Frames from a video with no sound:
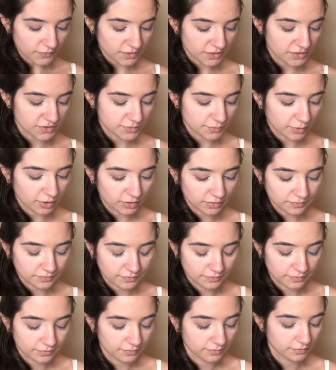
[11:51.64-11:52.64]
small, and
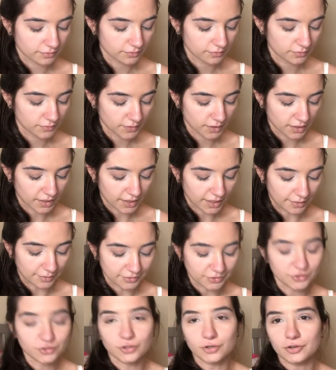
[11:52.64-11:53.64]
I
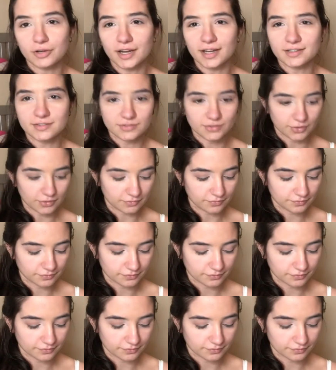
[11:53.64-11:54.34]
wanted to show you guys, so